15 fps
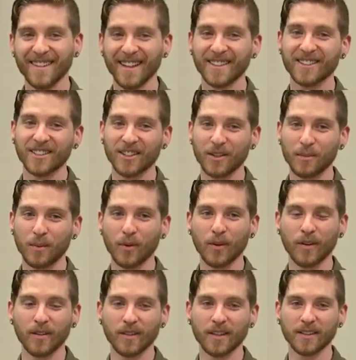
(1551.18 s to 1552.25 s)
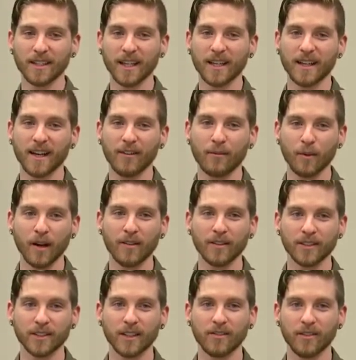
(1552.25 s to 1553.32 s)
That's a good point because that can have
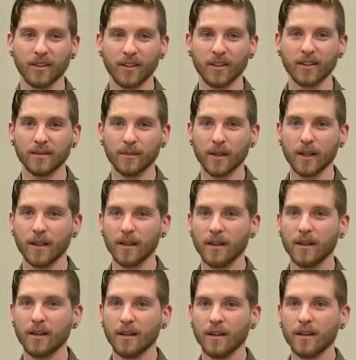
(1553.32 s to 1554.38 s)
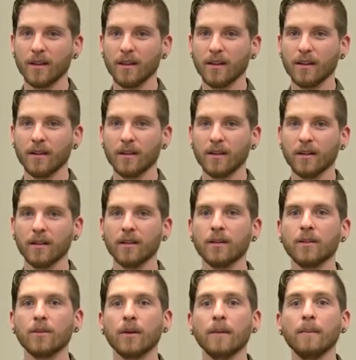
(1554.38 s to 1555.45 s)
private stuff on it. But yeah.
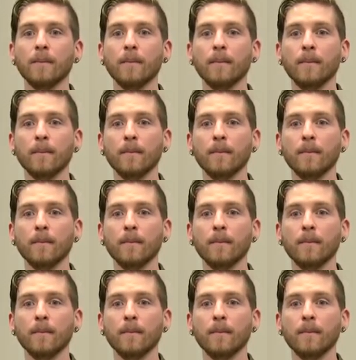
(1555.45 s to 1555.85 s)
what?